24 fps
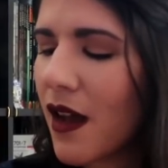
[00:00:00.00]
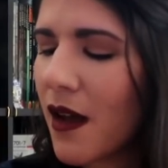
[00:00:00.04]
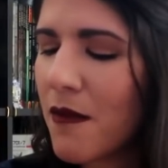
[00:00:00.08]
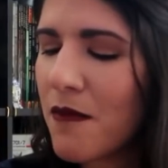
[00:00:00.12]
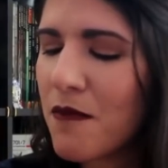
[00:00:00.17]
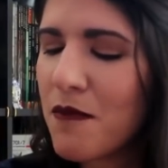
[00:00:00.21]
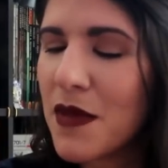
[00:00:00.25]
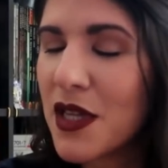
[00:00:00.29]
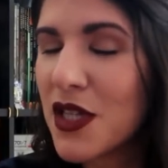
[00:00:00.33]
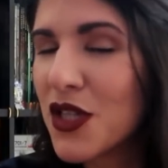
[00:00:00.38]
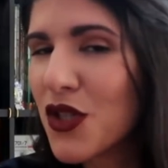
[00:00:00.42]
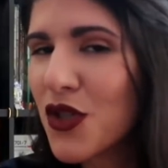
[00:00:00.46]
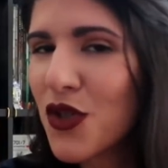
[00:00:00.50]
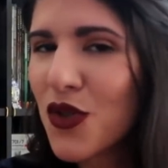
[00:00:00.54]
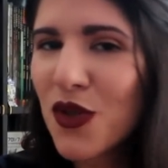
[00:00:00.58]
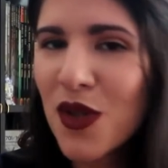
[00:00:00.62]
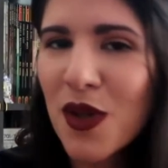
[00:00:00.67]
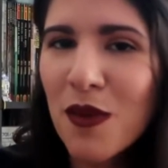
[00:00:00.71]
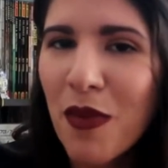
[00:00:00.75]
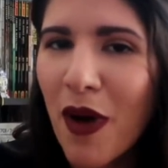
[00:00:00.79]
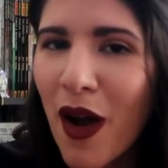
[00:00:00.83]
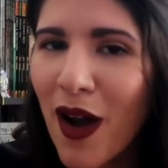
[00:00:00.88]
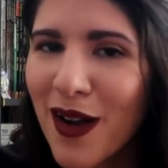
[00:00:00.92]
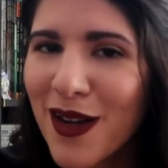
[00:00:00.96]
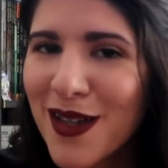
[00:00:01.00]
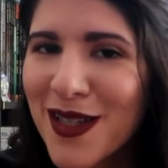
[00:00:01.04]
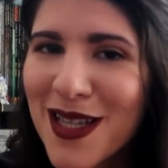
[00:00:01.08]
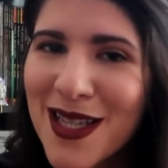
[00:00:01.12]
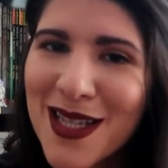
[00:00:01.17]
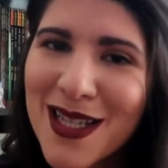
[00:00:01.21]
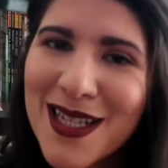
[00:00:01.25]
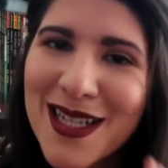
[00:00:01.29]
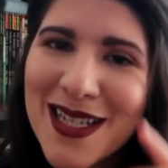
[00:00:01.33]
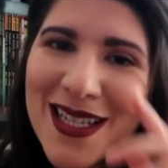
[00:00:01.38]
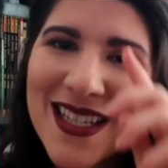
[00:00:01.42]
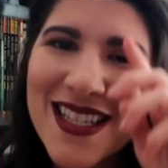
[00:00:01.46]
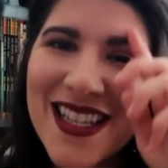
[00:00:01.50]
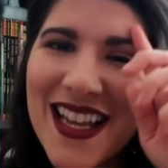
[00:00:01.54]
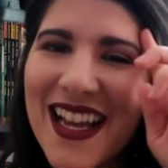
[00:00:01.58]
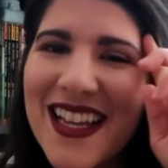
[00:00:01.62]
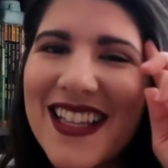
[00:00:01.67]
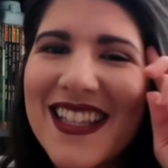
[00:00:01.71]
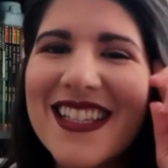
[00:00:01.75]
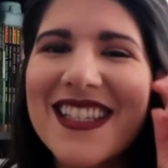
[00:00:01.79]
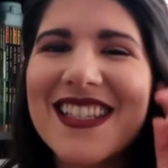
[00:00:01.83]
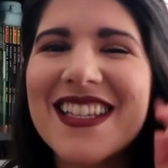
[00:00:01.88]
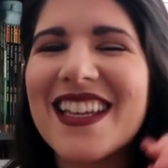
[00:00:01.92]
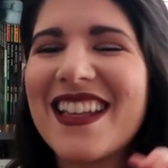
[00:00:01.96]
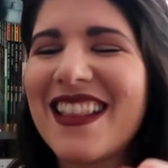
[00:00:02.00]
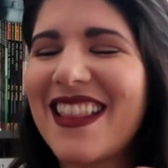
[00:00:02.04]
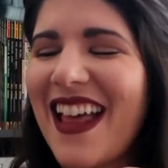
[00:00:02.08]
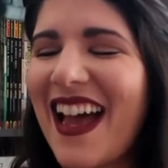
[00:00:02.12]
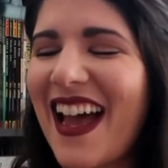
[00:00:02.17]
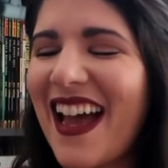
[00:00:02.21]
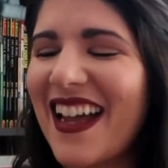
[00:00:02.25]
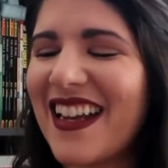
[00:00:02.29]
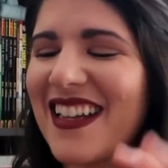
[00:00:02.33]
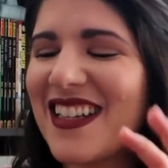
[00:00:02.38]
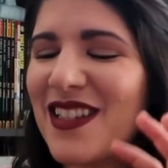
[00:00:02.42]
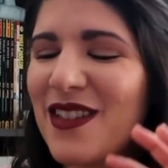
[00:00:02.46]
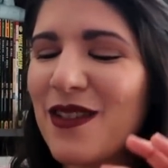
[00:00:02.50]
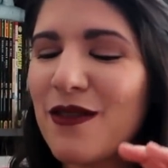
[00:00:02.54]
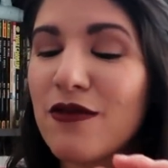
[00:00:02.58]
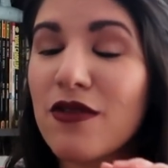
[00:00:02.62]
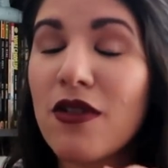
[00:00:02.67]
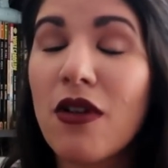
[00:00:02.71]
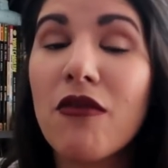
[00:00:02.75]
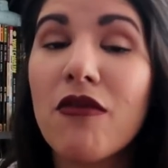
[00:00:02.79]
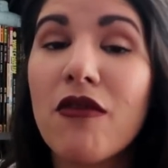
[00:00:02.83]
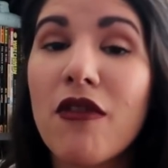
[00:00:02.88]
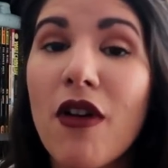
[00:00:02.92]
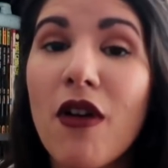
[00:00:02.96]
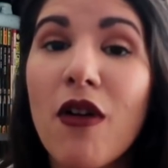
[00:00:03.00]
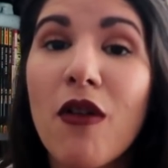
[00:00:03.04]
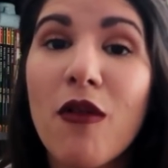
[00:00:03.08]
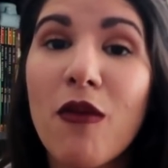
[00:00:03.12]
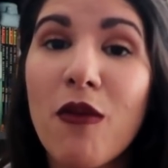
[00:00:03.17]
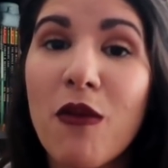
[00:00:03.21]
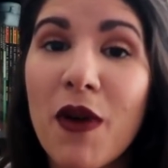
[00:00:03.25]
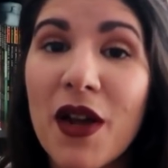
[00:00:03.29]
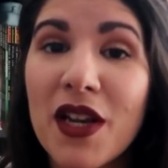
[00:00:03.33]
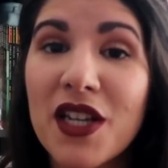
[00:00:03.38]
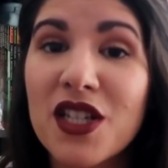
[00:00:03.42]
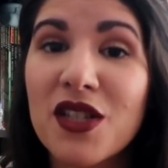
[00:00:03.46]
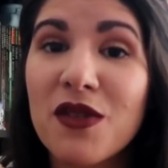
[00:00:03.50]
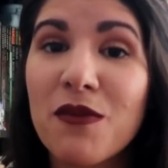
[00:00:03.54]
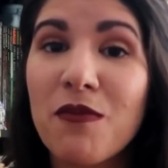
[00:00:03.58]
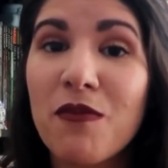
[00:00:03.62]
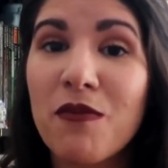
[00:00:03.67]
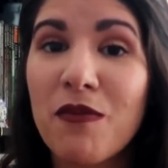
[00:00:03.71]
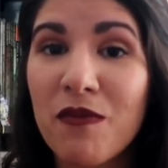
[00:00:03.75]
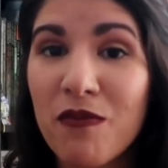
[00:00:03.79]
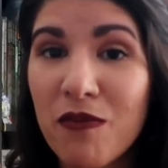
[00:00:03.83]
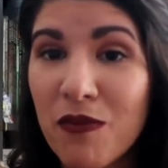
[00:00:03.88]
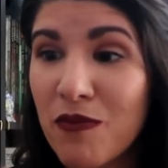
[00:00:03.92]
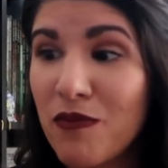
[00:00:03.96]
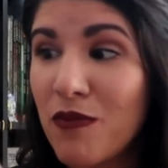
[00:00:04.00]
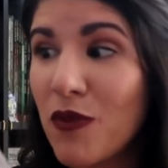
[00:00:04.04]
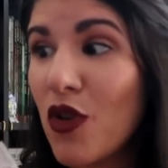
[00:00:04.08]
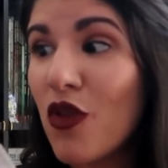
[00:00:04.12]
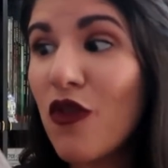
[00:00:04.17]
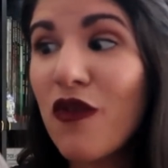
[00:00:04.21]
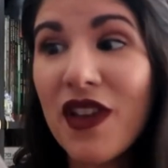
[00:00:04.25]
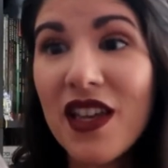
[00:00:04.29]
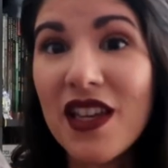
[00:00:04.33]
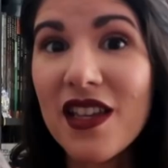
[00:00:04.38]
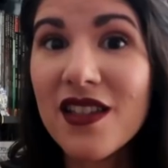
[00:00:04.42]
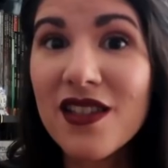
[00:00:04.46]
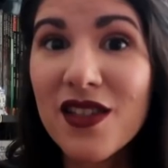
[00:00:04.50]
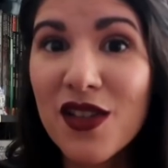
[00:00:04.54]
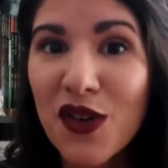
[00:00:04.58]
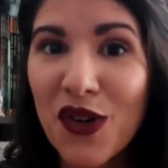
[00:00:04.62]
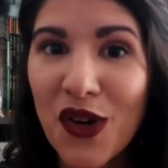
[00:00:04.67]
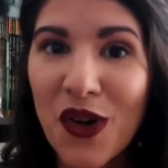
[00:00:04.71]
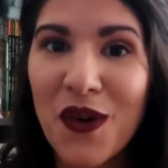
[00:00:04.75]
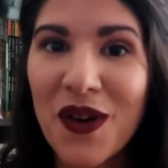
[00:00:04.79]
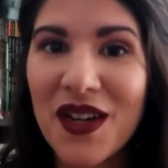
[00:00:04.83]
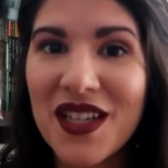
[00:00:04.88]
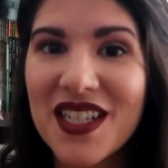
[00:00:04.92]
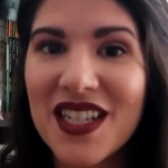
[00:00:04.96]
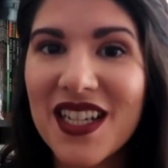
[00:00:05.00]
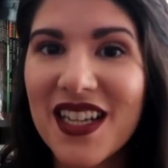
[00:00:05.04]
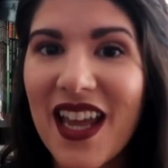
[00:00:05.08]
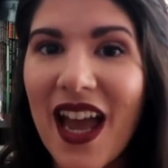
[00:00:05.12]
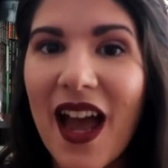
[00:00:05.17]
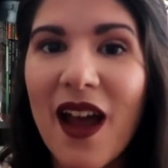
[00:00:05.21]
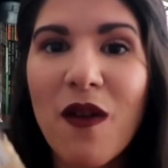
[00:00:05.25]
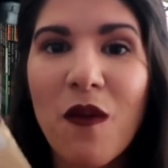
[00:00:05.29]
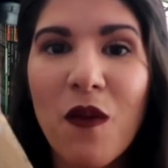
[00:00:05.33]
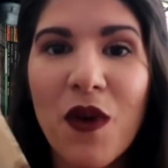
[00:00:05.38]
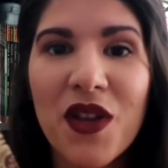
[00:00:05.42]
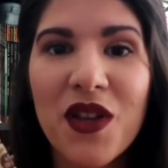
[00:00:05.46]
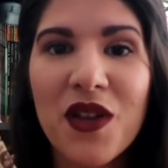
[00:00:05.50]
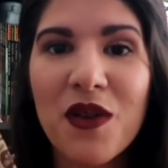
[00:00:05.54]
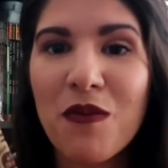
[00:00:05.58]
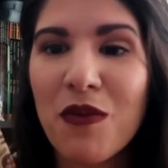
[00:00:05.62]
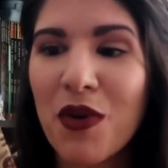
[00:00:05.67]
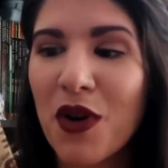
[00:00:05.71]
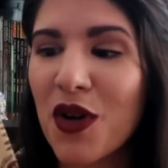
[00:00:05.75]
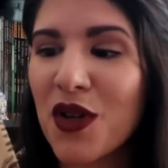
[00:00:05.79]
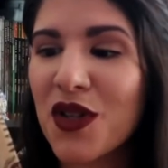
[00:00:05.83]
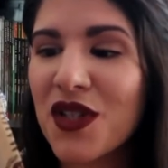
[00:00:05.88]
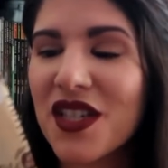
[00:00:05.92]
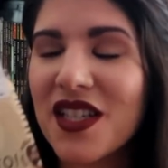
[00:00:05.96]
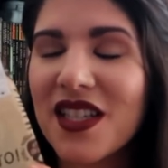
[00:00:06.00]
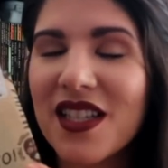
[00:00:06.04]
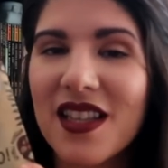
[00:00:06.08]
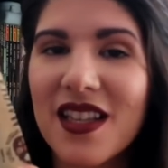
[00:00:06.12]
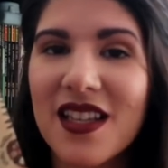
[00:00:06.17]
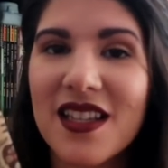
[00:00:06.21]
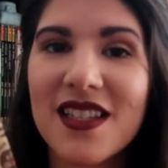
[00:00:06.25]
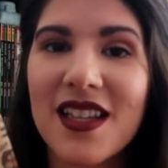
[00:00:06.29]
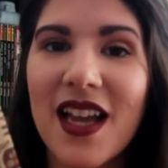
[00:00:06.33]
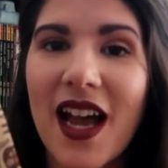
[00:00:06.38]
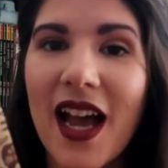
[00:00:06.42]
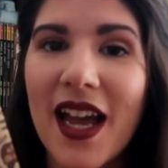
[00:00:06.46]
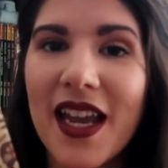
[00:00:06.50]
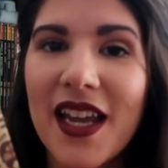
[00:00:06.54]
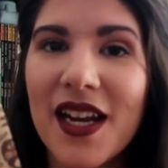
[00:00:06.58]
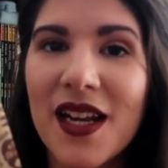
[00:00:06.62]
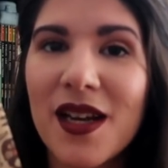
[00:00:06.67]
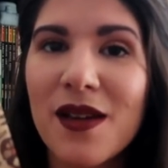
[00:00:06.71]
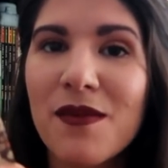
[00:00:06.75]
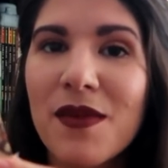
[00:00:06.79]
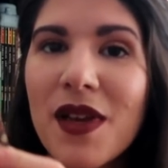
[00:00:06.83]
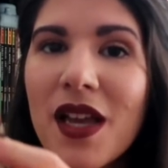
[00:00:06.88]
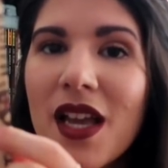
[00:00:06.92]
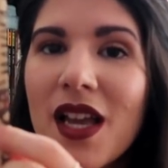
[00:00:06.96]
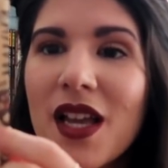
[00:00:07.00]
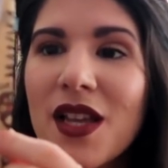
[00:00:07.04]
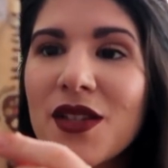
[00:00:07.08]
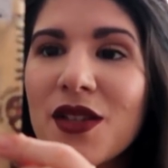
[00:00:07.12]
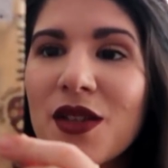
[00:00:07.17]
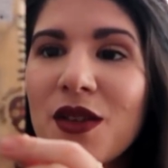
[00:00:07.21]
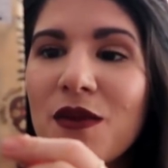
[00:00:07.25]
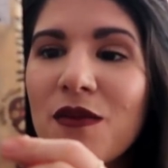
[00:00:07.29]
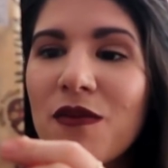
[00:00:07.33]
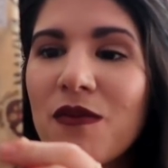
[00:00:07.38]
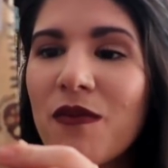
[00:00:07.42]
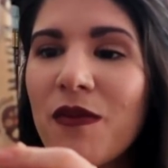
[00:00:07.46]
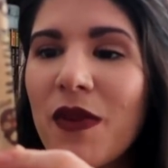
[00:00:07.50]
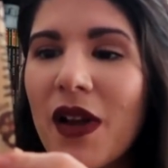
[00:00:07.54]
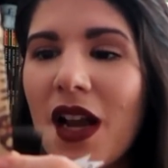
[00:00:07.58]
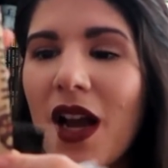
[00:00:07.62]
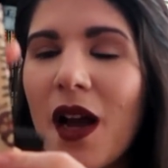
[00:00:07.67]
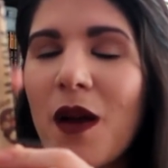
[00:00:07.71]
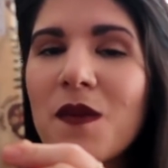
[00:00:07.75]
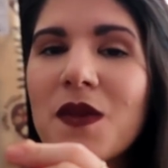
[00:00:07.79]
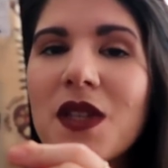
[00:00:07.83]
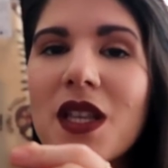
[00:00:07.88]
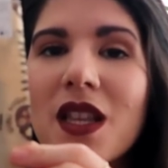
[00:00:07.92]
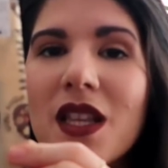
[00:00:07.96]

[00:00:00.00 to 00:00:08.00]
mystery boxes in a sense, in that you don't know which movies you're going to get when you purchase this item. So it comes